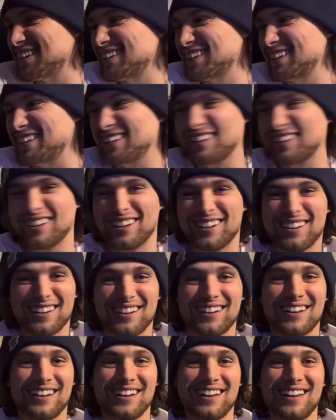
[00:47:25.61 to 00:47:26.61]
You know?
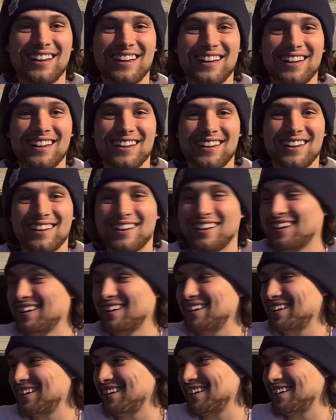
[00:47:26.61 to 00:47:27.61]
My gosh, like
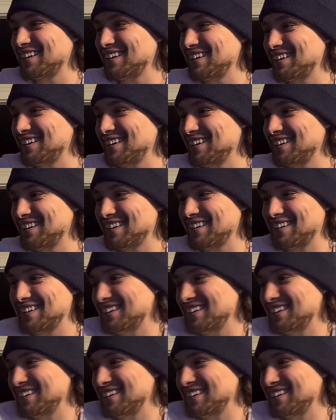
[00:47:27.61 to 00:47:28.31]
your shoulders, like.